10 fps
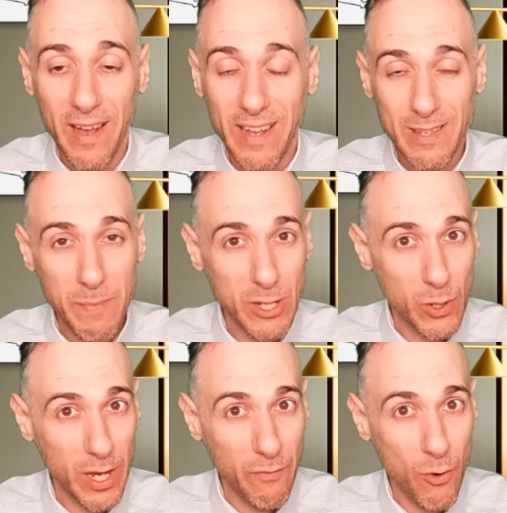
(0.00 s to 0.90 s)
It's a bit
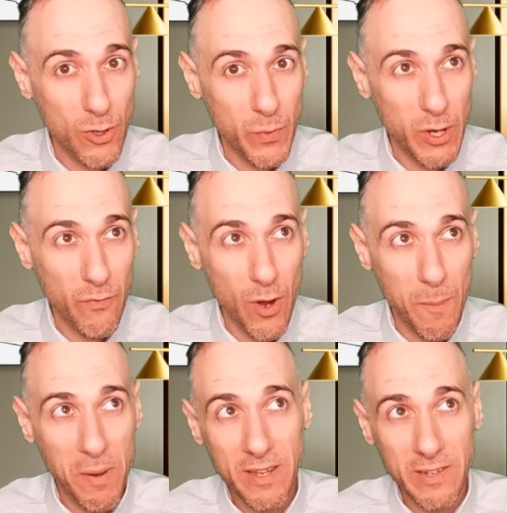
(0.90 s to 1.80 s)
tricky, of course, when you've
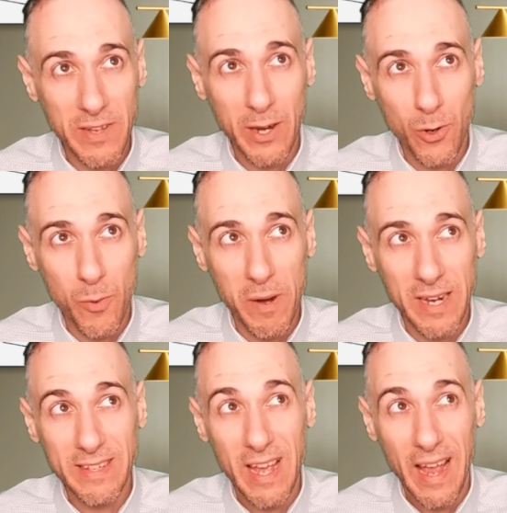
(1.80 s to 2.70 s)
got positive technical
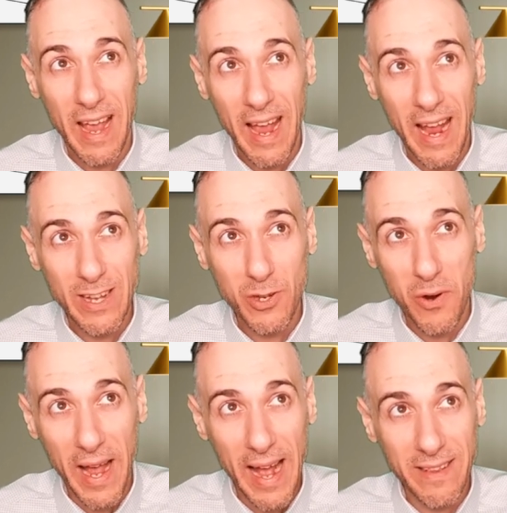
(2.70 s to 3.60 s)
bias and
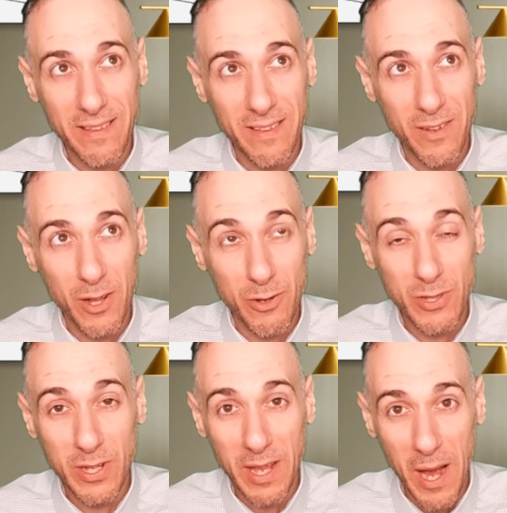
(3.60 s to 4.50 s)
you're at
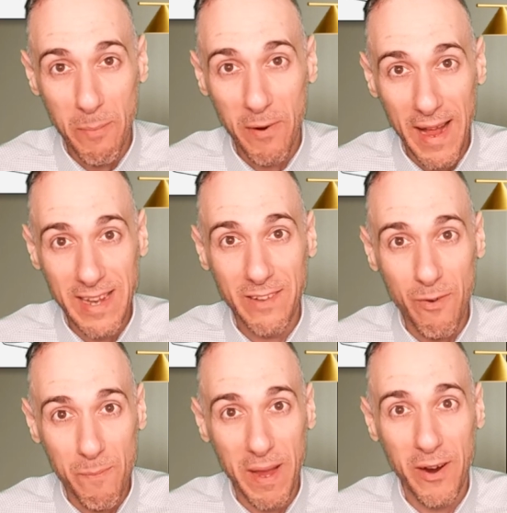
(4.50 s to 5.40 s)
close to the upper end of
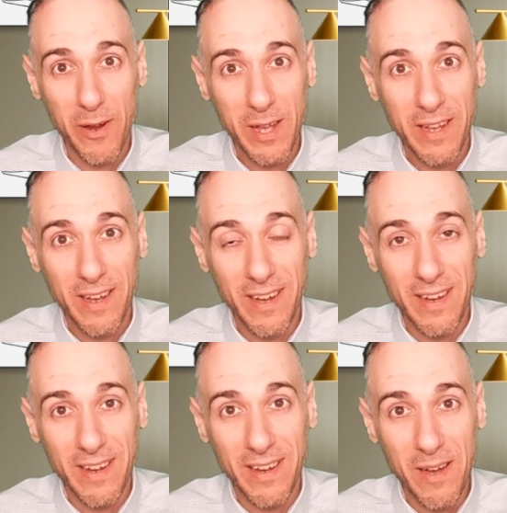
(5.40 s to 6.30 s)
a bear
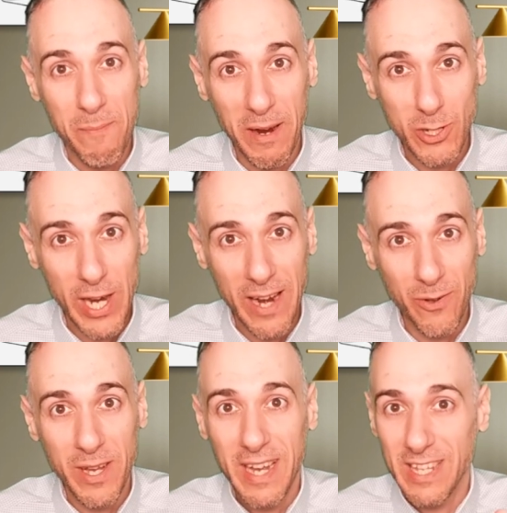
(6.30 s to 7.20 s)

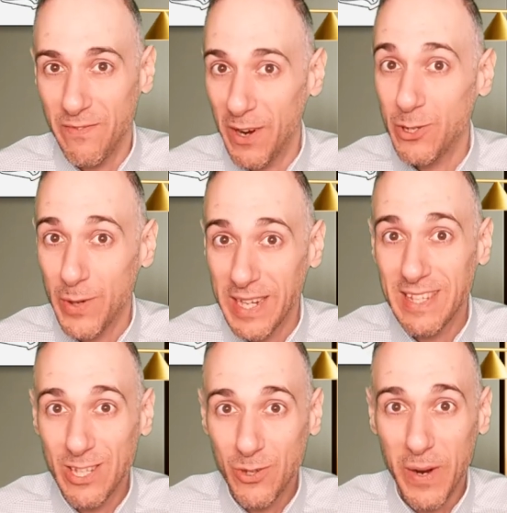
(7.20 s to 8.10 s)
channel. It's a very tricky
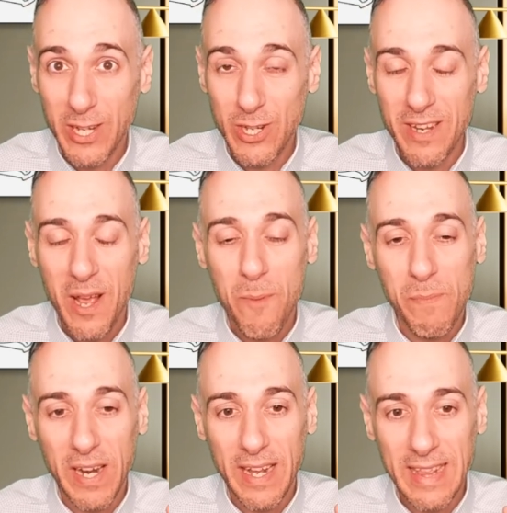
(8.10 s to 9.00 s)
situation,
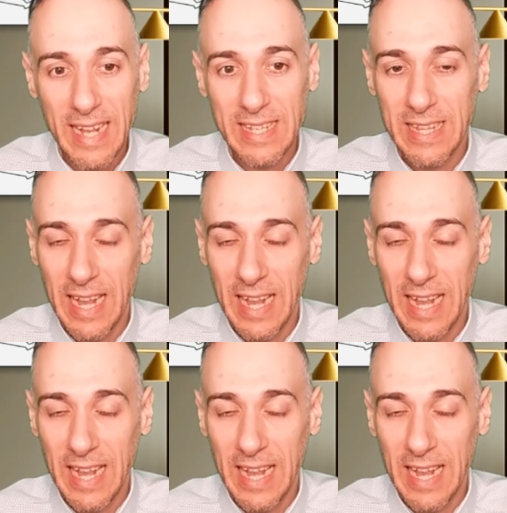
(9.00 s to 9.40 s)
but that's